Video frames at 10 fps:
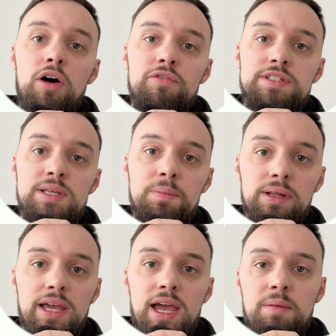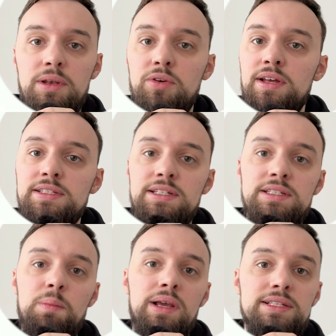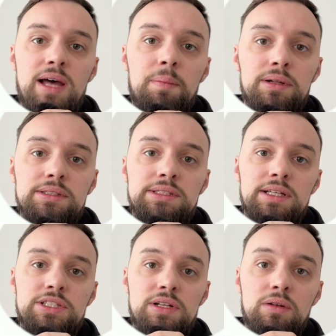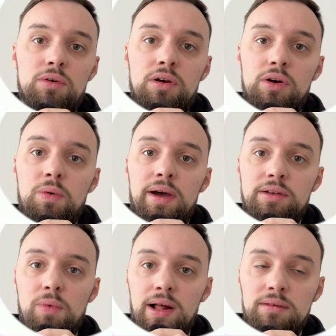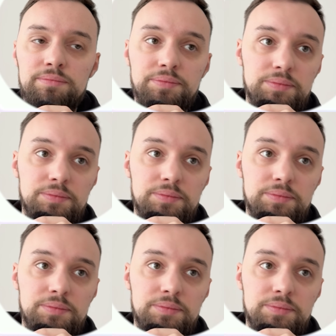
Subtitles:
of a simple game, and you can see some examples, they still look quite well.